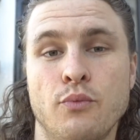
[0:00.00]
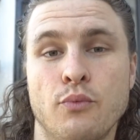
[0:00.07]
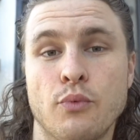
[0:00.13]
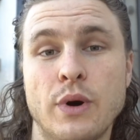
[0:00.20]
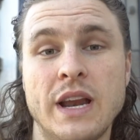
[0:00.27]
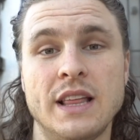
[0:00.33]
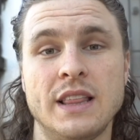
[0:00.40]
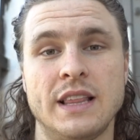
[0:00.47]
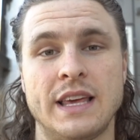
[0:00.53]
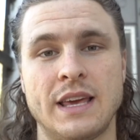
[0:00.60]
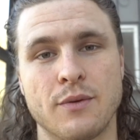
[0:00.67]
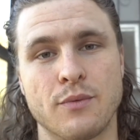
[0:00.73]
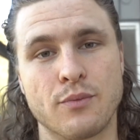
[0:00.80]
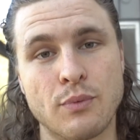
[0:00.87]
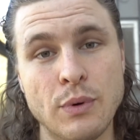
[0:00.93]

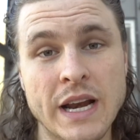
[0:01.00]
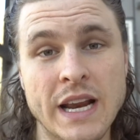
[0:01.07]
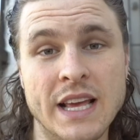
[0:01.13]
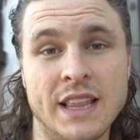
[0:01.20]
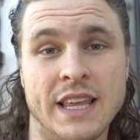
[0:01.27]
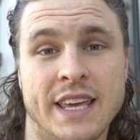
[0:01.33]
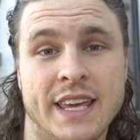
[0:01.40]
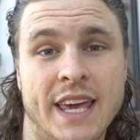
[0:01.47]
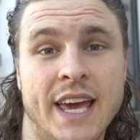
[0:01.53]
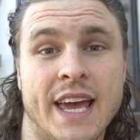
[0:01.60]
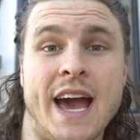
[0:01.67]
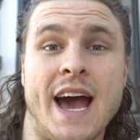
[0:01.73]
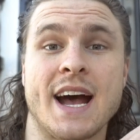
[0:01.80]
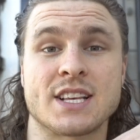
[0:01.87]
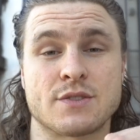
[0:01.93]
really, really kick
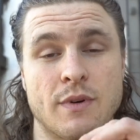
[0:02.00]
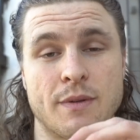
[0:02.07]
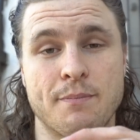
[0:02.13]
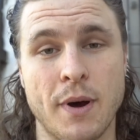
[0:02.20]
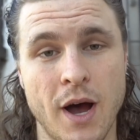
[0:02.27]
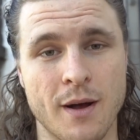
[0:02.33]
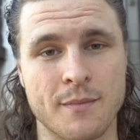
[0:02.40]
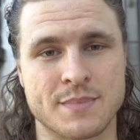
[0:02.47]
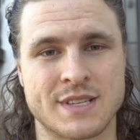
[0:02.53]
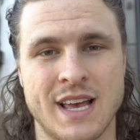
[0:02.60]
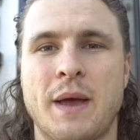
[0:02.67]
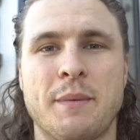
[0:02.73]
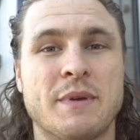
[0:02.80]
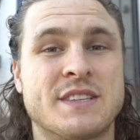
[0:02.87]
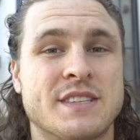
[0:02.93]
ass with pumps.
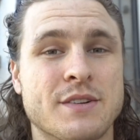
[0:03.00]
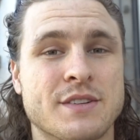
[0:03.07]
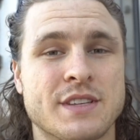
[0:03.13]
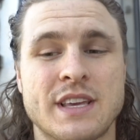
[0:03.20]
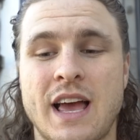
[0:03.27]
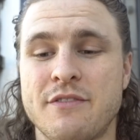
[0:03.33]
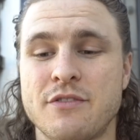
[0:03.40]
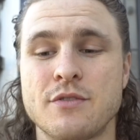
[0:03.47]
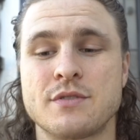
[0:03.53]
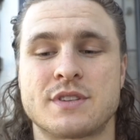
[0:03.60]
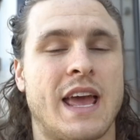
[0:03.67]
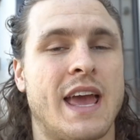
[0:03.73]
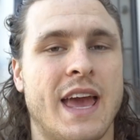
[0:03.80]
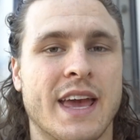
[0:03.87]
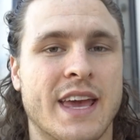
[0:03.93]
I mean, seriously, I've
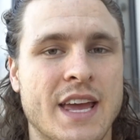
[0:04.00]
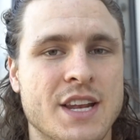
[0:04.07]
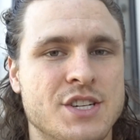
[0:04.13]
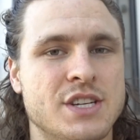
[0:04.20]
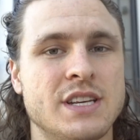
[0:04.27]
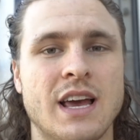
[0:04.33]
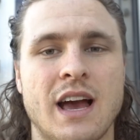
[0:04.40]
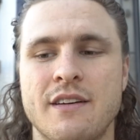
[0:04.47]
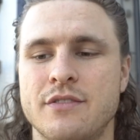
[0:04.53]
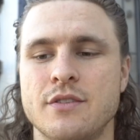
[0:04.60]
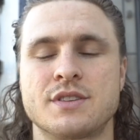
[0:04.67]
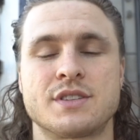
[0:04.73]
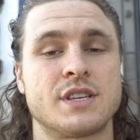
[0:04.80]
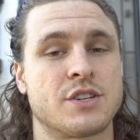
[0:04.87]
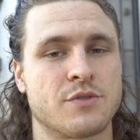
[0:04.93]
used A A K G, I've
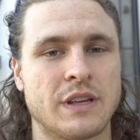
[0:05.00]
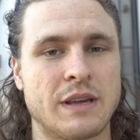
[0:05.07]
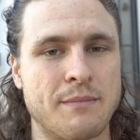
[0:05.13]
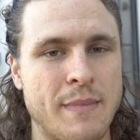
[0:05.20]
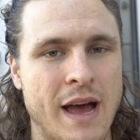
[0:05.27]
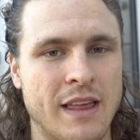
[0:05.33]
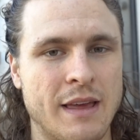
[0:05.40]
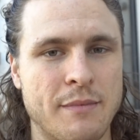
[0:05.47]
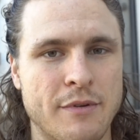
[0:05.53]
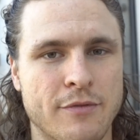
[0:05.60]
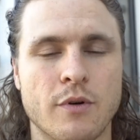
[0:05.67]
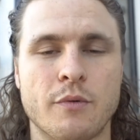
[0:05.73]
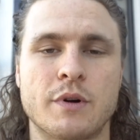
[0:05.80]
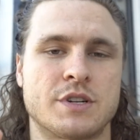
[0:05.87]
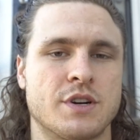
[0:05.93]
used citrulline malate
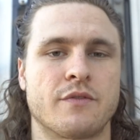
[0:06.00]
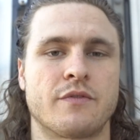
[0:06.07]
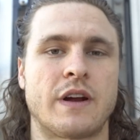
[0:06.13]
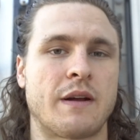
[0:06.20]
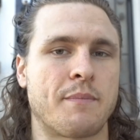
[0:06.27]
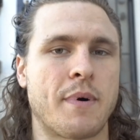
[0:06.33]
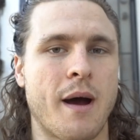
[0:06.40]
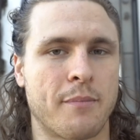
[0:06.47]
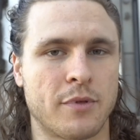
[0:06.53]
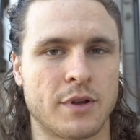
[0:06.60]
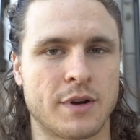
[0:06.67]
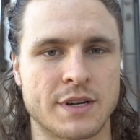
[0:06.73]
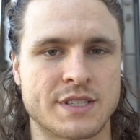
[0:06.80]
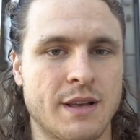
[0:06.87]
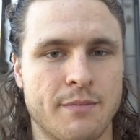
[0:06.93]
before, which are very
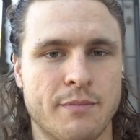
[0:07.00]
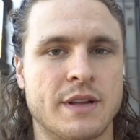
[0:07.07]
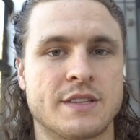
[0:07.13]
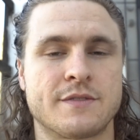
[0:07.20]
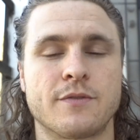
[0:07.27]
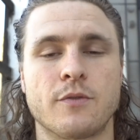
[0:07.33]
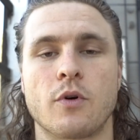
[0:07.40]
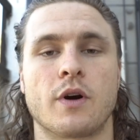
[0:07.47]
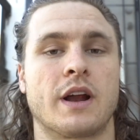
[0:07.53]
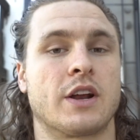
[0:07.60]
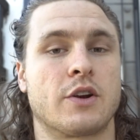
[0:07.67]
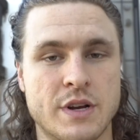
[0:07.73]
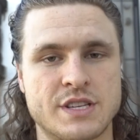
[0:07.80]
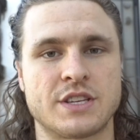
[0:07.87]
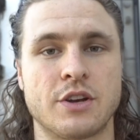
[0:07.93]
popular supplements for
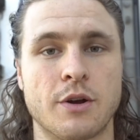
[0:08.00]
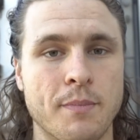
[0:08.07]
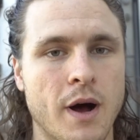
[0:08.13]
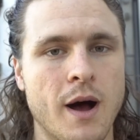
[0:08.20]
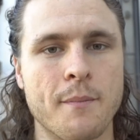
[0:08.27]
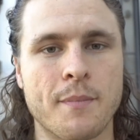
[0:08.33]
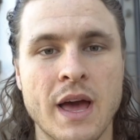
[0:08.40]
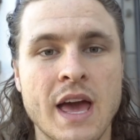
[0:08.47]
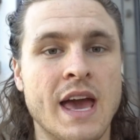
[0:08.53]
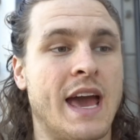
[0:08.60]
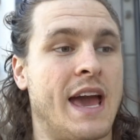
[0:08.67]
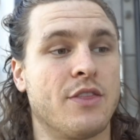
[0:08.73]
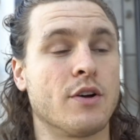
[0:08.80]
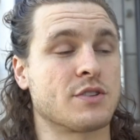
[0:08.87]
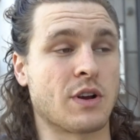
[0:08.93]
increasing your pump,
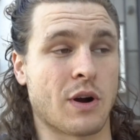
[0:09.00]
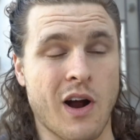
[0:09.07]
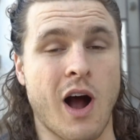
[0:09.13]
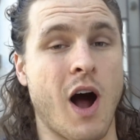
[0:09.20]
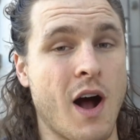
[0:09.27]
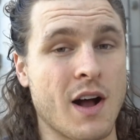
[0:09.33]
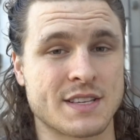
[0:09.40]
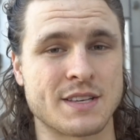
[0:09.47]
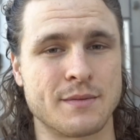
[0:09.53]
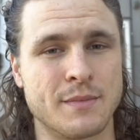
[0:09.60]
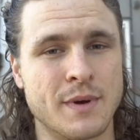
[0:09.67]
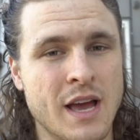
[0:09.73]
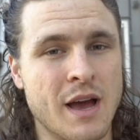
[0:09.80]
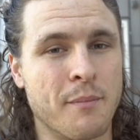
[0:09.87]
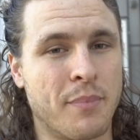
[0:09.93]
and those are awesome,
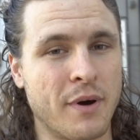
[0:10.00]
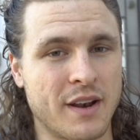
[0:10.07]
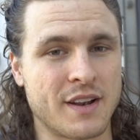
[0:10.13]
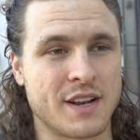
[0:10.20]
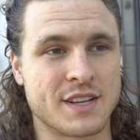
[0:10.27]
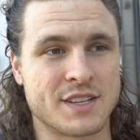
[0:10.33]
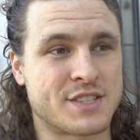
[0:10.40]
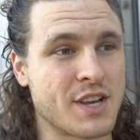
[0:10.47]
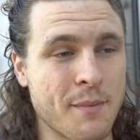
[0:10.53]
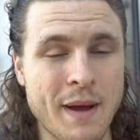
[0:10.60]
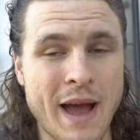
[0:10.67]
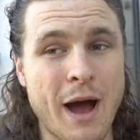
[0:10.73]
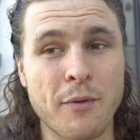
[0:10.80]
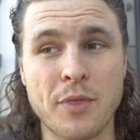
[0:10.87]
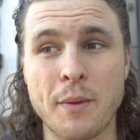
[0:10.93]
but
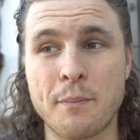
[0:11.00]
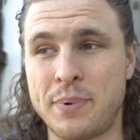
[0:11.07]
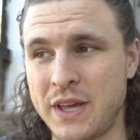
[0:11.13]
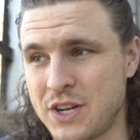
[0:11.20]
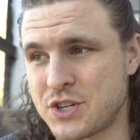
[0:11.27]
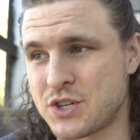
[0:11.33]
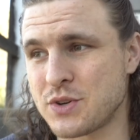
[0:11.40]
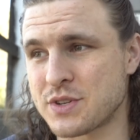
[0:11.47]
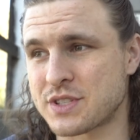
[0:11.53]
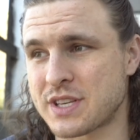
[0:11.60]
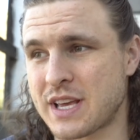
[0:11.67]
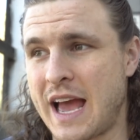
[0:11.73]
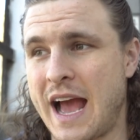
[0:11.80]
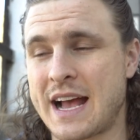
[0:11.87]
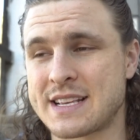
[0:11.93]
somehow the beet juice
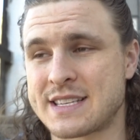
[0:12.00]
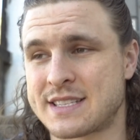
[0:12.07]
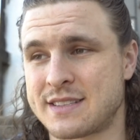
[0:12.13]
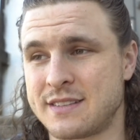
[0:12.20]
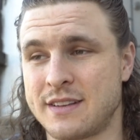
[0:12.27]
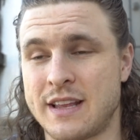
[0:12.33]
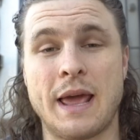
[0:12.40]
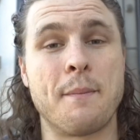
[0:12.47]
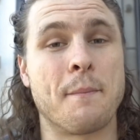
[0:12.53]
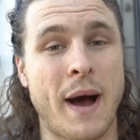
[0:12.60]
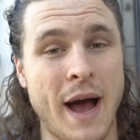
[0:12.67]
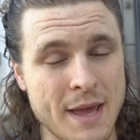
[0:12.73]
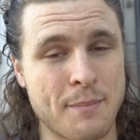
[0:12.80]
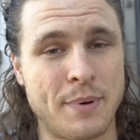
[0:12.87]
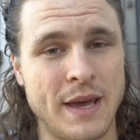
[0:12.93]
has, in
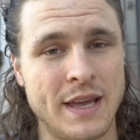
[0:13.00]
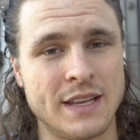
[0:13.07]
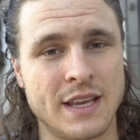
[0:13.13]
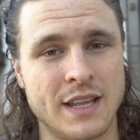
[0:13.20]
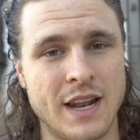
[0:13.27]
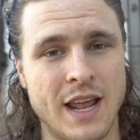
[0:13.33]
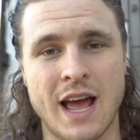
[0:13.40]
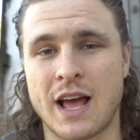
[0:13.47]
my opinion,